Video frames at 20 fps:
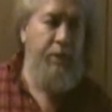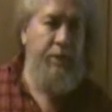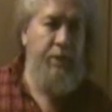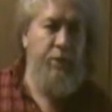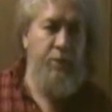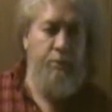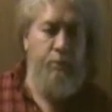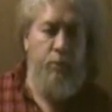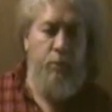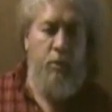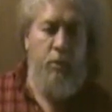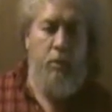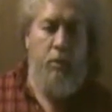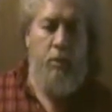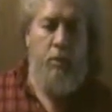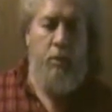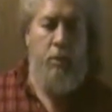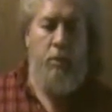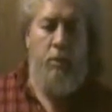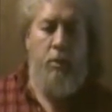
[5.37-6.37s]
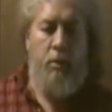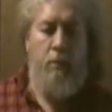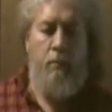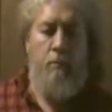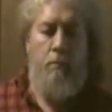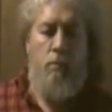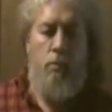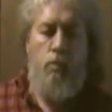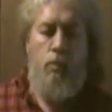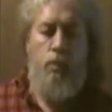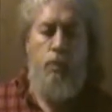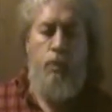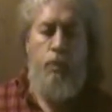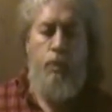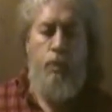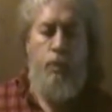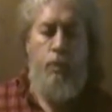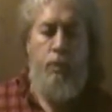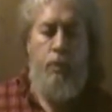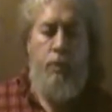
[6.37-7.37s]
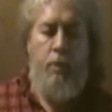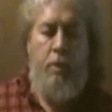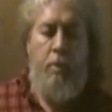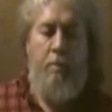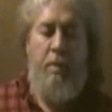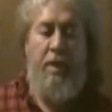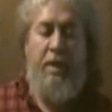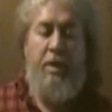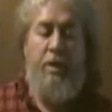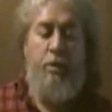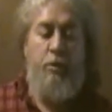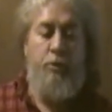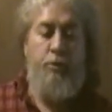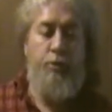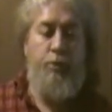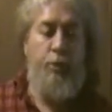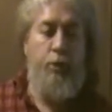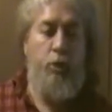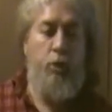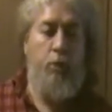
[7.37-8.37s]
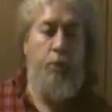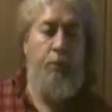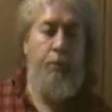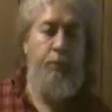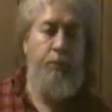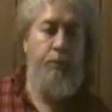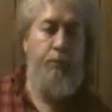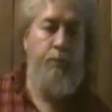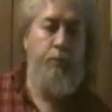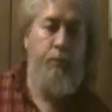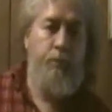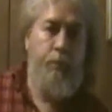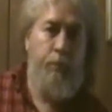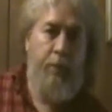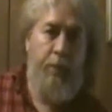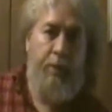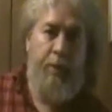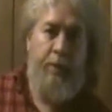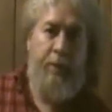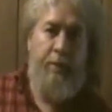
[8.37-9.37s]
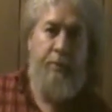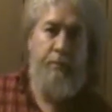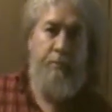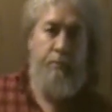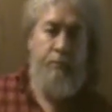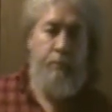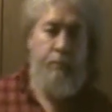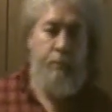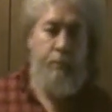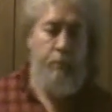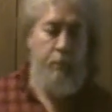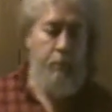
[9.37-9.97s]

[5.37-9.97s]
read this book many years ago, and I'm